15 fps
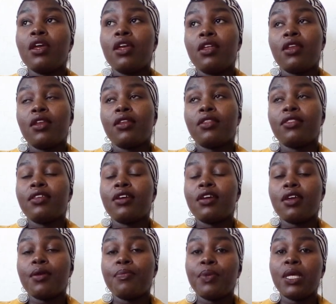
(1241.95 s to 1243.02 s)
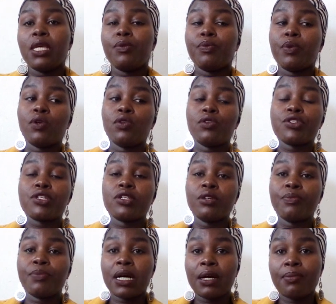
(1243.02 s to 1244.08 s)
in the People's
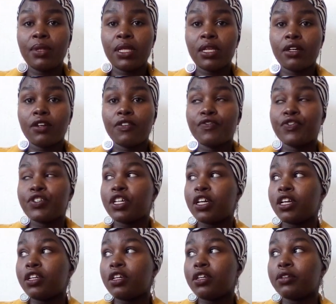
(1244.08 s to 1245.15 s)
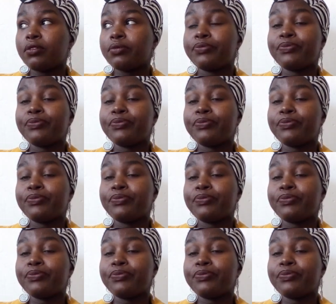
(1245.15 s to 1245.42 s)
Republic of China.